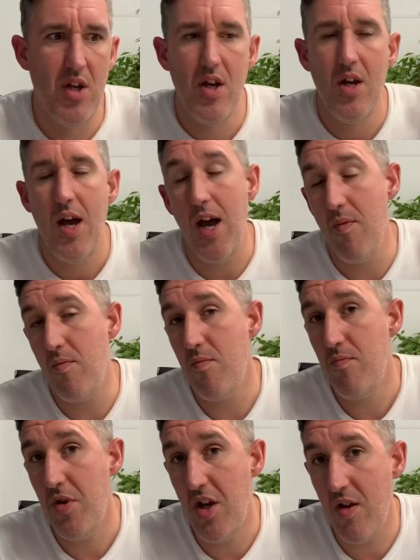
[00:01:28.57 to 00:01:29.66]
But
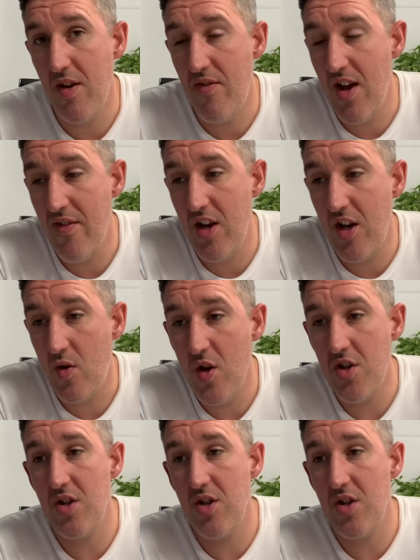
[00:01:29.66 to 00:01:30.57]
if you have any questions,